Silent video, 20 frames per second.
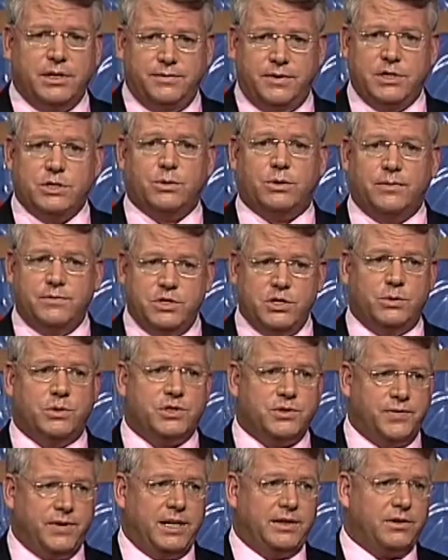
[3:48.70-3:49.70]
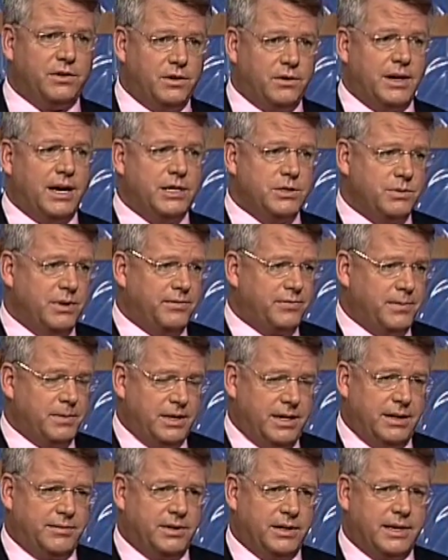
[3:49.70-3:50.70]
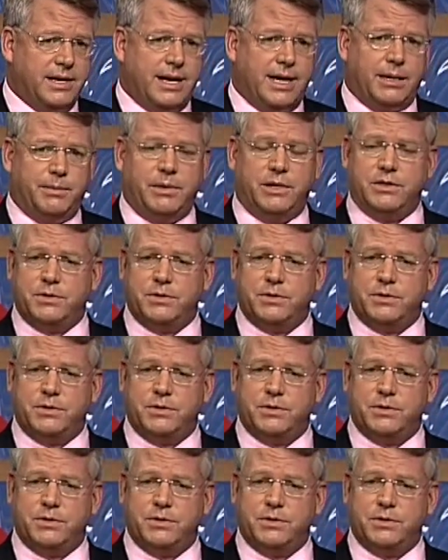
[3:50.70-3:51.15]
individual of Jewish faith to graduate from the Naval Academy.